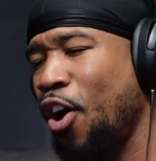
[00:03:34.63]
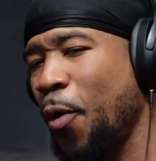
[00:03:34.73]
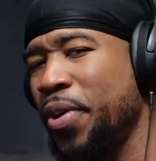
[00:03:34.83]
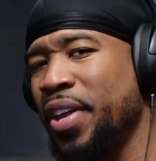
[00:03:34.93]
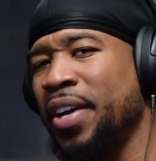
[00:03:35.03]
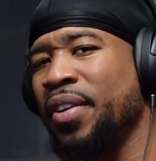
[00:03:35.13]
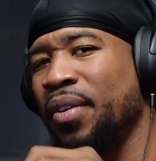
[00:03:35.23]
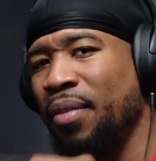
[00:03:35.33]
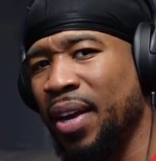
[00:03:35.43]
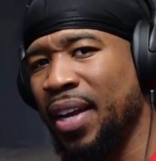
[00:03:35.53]

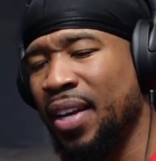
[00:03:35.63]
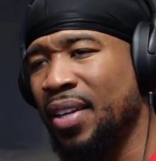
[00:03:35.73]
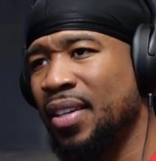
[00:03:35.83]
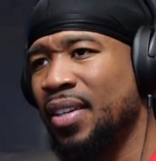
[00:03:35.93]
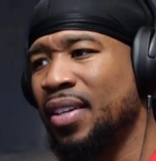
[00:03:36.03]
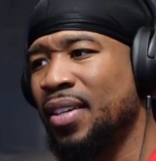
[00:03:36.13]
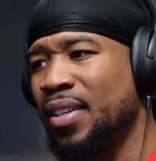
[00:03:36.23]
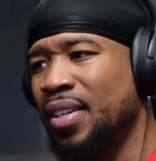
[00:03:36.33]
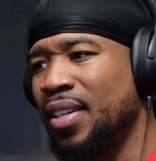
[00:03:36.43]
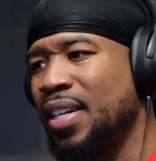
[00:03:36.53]
Ariana Grande.
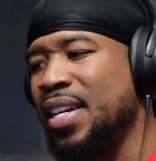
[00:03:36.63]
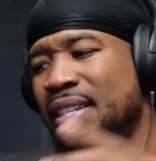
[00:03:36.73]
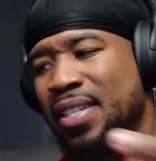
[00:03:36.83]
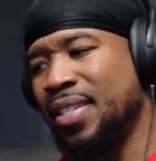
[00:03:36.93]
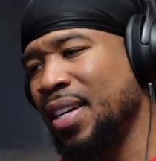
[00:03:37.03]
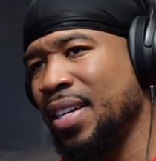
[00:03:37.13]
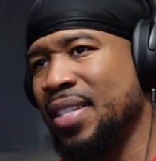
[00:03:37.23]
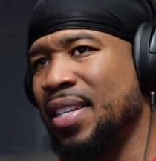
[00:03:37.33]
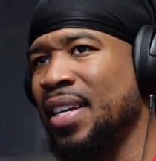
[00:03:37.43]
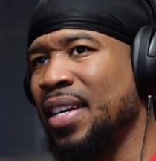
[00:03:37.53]
He just stunting
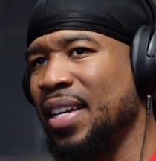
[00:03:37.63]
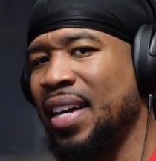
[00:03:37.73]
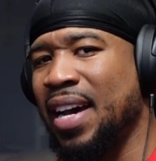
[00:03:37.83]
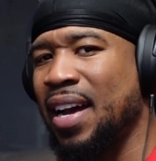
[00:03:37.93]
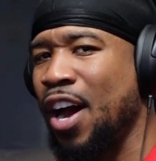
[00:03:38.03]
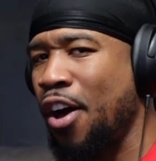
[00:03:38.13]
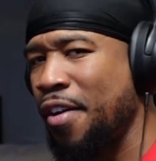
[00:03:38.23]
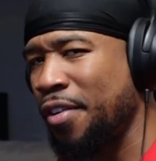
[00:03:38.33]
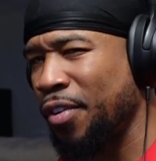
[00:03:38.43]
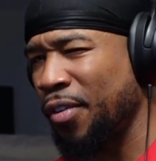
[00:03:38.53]
saying he got
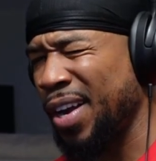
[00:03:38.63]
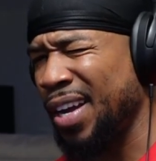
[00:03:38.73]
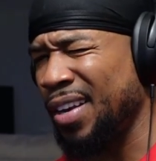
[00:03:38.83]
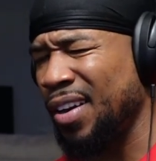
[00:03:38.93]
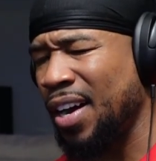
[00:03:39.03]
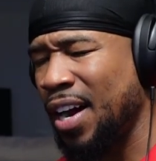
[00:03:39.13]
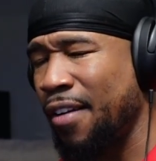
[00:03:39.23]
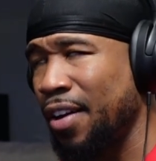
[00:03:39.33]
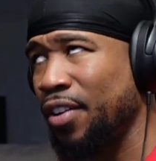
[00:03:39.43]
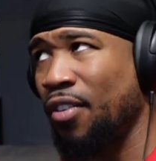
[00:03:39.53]
Ariana Grande,
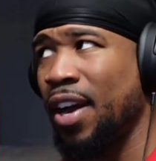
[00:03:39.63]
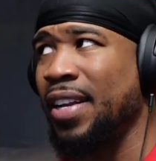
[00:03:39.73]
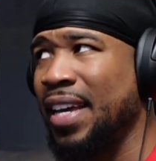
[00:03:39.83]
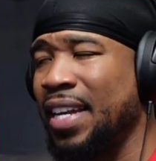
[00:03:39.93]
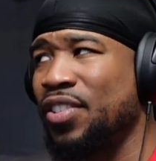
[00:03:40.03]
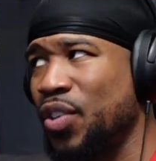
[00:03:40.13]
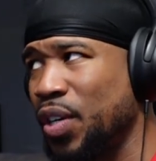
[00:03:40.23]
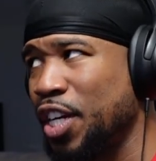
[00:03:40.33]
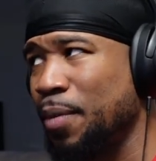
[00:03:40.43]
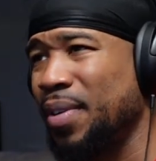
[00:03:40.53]
Ariana Grande at his
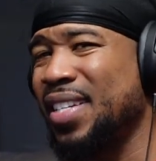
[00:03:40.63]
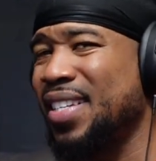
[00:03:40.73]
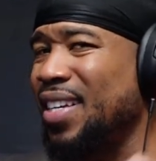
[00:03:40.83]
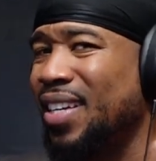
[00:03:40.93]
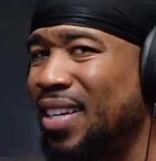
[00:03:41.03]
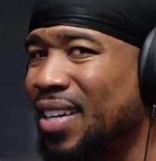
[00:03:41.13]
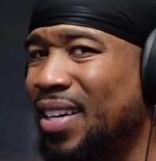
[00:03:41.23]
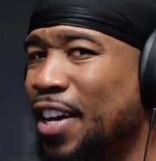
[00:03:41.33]
crib, but he said,